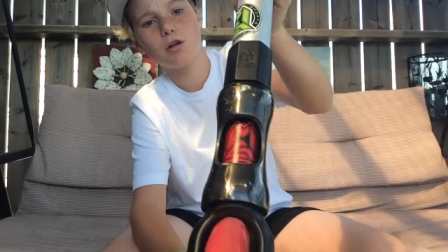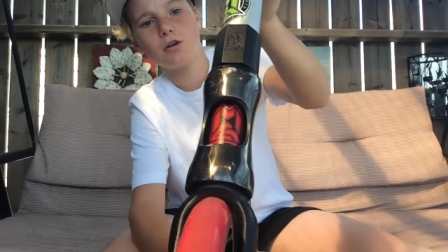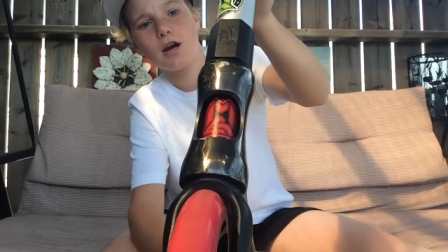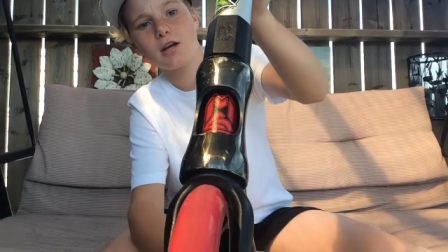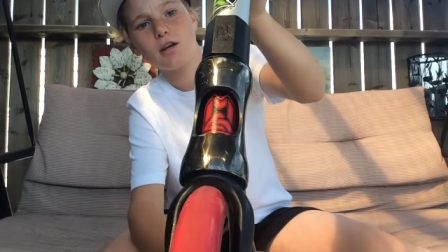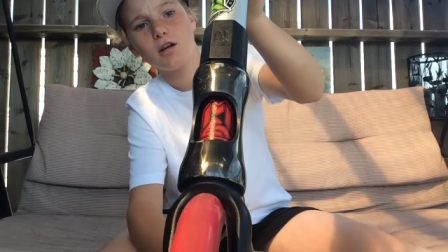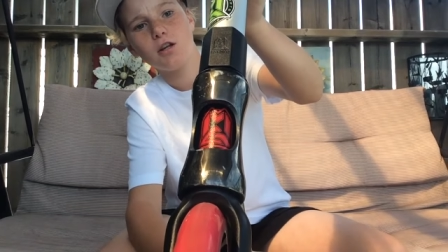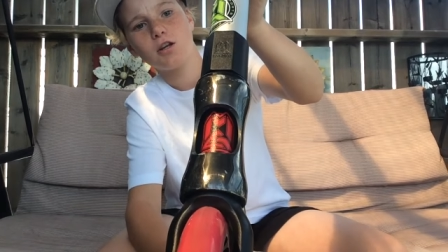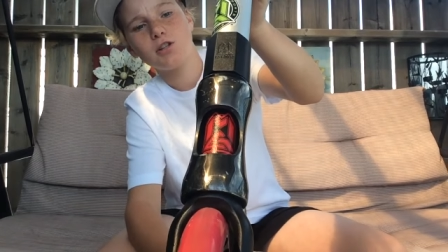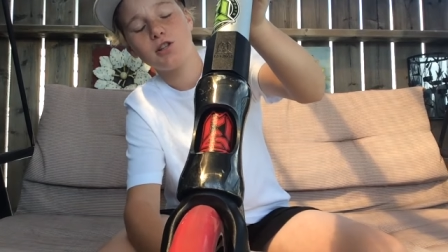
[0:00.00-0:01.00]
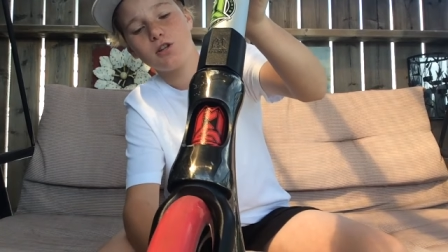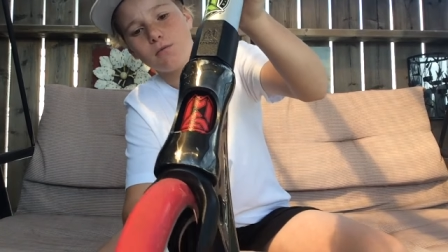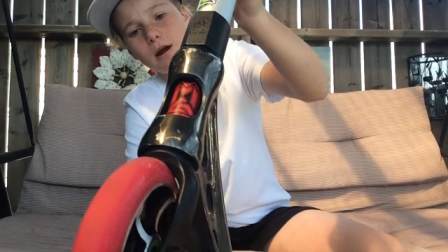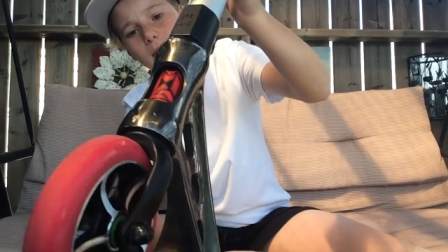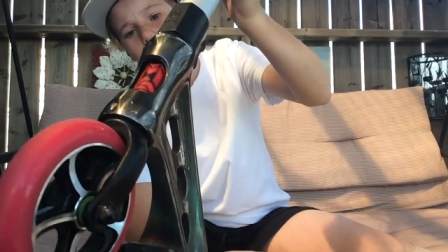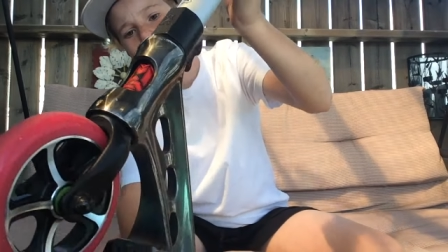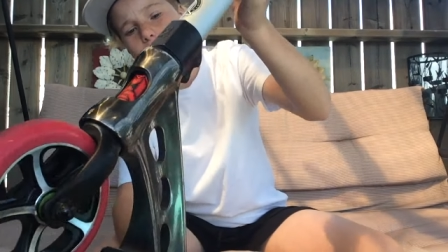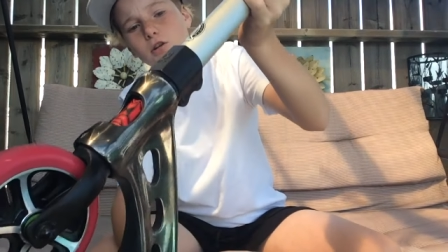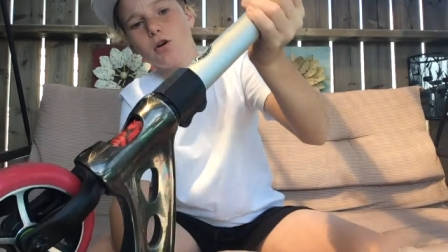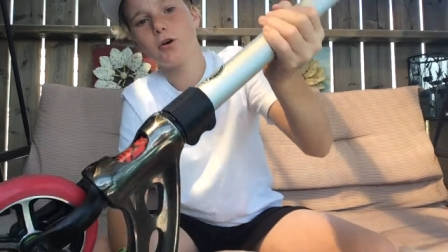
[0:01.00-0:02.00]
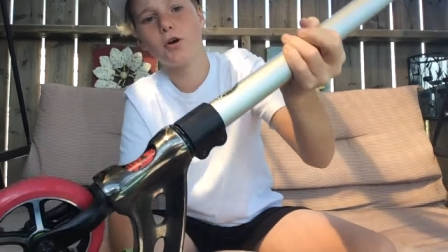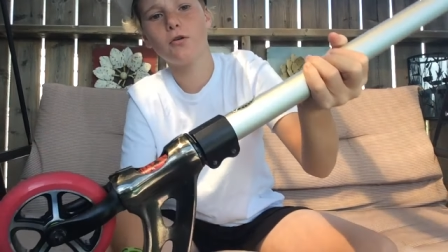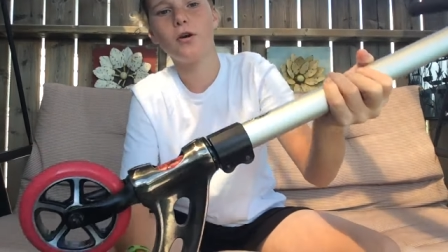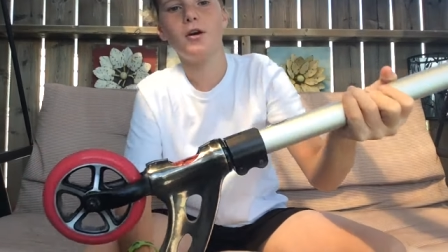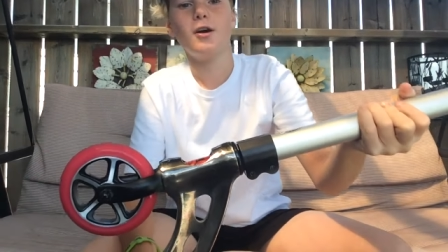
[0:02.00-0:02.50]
in your deck, you can see the red Madd Gear logo,